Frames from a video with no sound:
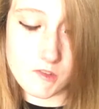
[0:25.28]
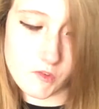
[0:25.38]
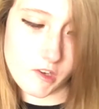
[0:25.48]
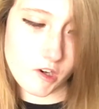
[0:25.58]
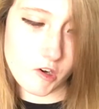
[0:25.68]

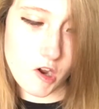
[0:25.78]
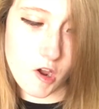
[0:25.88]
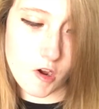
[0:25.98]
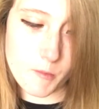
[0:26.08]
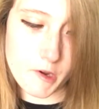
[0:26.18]
video
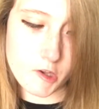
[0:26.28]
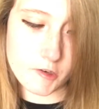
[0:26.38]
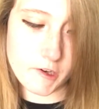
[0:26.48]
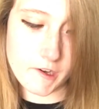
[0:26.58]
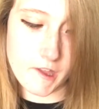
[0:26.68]
I'll be
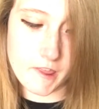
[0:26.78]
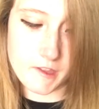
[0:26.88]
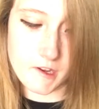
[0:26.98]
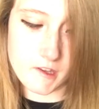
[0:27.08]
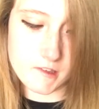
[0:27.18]
doing
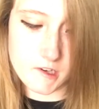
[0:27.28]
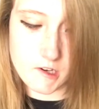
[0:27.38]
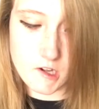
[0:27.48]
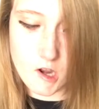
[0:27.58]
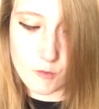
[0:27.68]
the
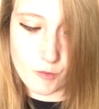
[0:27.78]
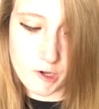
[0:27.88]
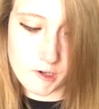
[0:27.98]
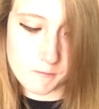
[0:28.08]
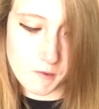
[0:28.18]
10
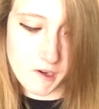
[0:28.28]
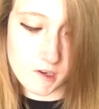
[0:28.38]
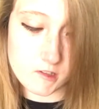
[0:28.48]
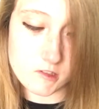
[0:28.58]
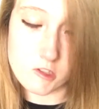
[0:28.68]
unwanted
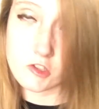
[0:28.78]
bands you